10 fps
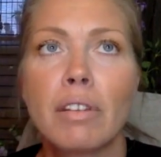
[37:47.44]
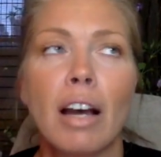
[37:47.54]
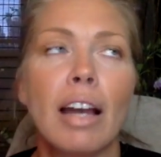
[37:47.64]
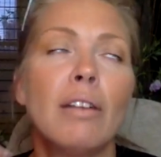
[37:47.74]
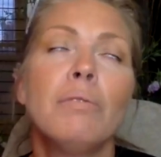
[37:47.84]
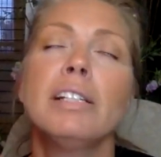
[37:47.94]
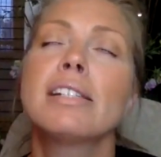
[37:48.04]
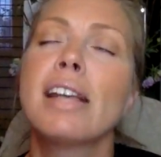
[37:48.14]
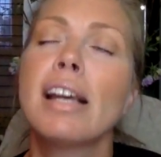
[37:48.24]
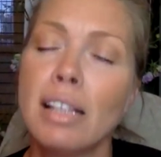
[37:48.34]
I don't want to
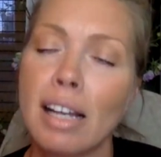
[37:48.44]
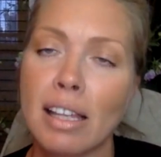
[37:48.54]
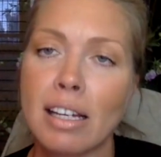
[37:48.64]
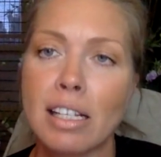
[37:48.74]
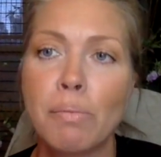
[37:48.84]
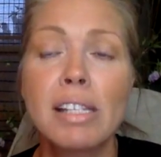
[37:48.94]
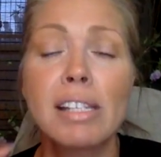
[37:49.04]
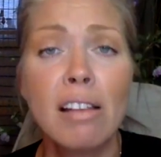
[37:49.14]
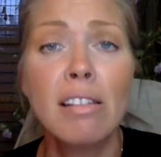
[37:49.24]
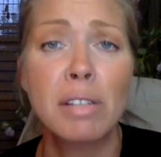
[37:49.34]
say it like this, but
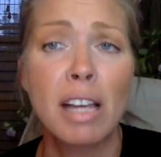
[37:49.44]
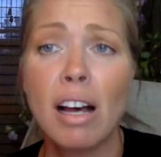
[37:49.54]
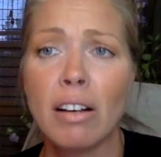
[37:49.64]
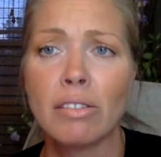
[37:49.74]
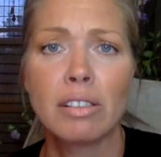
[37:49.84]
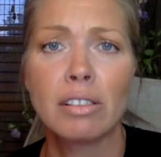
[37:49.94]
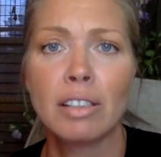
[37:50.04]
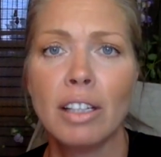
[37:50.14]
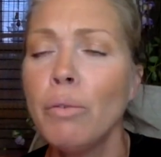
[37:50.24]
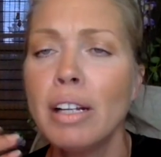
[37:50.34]
sell themselves.
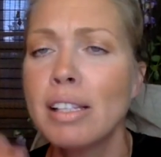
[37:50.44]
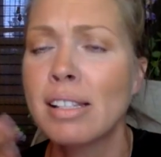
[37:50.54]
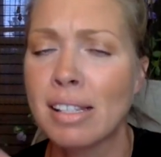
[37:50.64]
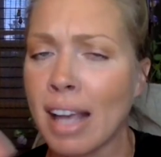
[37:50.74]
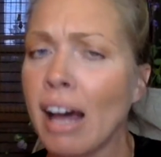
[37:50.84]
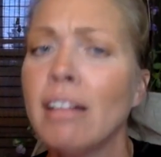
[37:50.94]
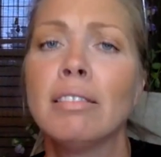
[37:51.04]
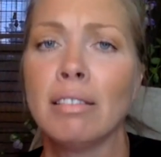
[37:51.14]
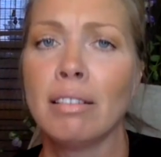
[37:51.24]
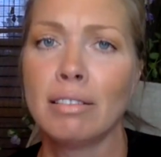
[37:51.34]
You don't want to
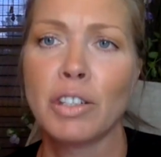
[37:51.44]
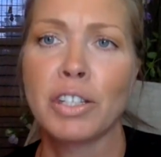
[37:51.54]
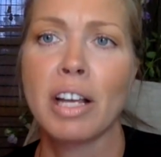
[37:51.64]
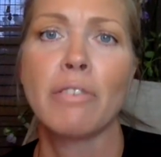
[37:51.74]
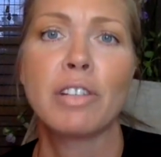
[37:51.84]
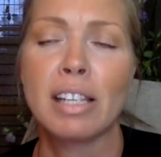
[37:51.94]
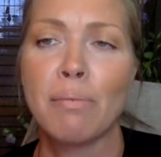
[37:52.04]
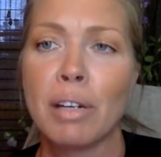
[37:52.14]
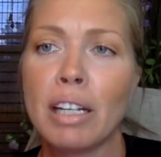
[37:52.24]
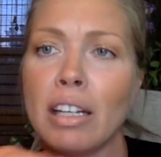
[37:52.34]
sell yourself to
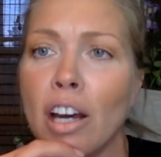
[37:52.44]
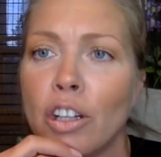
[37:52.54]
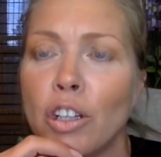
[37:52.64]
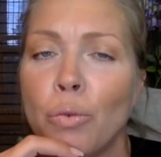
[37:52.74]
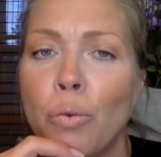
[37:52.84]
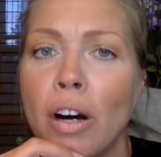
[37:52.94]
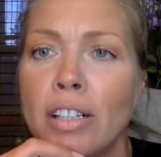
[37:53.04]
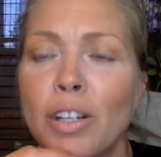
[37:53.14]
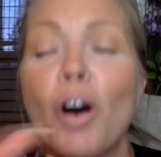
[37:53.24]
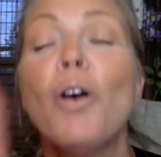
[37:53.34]
somebody. You want
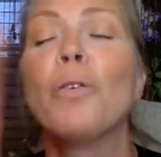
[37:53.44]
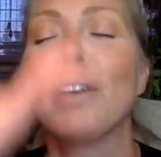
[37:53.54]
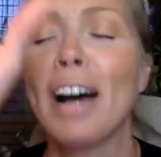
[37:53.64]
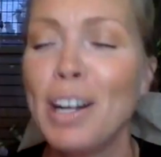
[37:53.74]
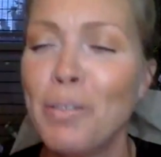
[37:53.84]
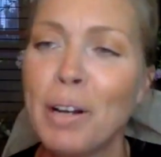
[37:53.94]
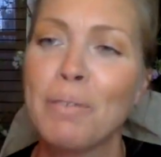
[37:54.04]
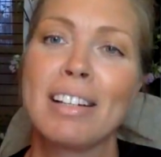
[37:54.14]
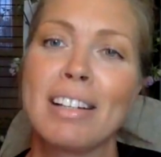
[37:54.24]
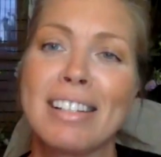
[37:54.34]
to, I know what I was
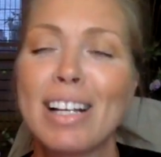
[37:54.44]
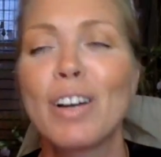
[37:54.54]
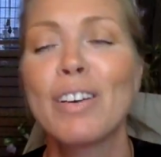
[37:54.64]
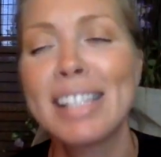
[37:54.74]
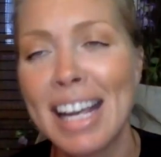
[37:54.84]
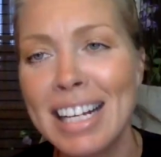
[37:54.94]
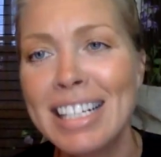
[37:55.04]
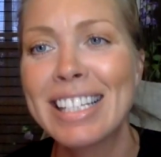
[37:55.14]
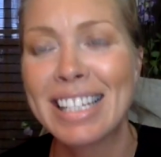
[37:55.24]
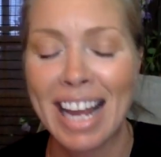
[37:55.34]
going to say. So I was saying
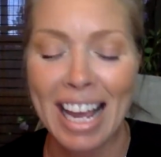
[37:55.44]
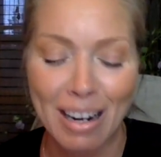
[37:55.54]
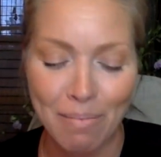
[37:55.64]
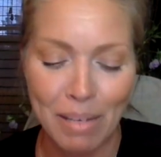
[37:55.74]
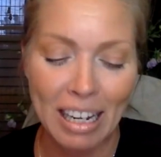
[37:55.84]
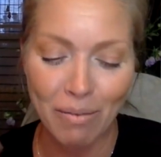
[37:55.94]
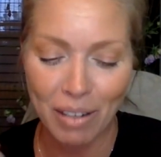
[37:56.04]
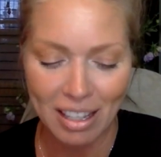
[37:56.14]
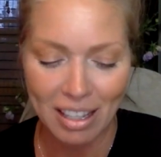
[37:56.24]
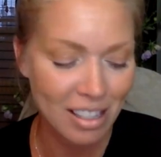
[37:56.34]
just today in a meeting
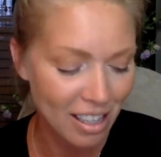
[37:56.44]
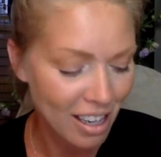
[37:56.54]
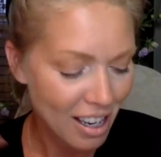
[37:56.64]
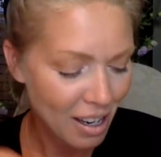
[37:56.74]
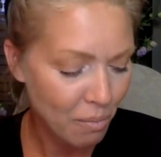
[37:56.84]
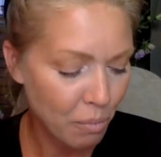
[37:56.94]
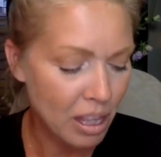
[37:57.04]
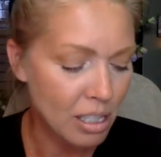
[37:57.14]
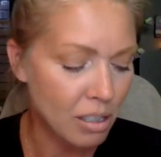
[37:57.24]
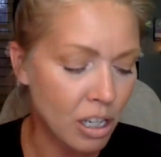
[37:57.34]
with
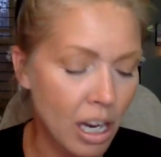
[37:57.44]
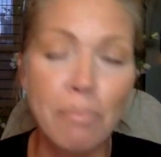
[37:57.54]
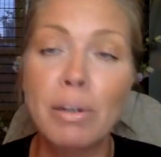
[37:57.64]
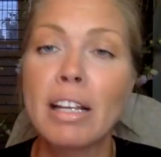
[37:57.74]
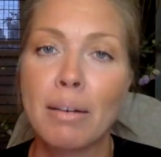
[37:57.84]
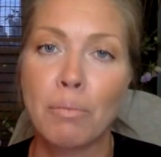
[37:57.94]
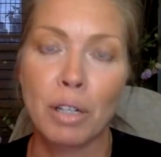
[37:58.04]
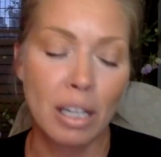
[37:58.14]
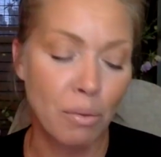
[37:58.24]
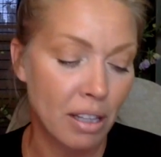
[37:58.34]
this company that I'm
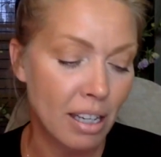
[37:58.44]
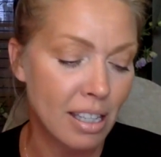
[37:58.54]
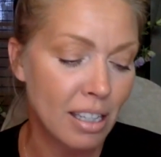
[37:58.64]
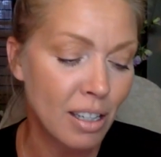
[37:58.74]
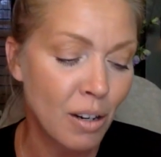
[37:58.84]
working with, I said,